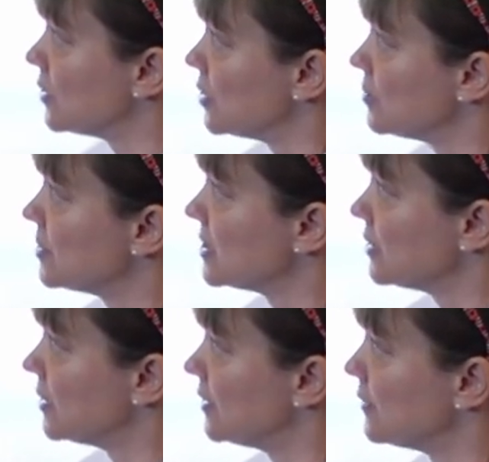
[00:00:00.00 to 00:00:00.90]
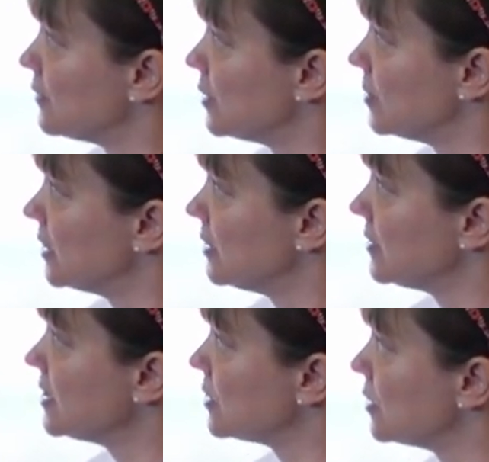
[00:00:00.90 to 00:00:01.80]
herbs that are in the formula,
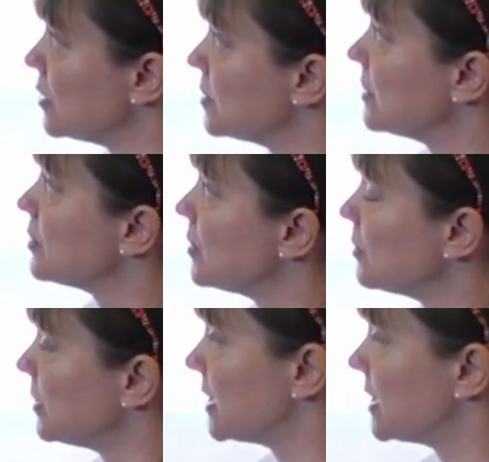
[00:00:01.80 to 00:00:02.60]
these are herbs that promote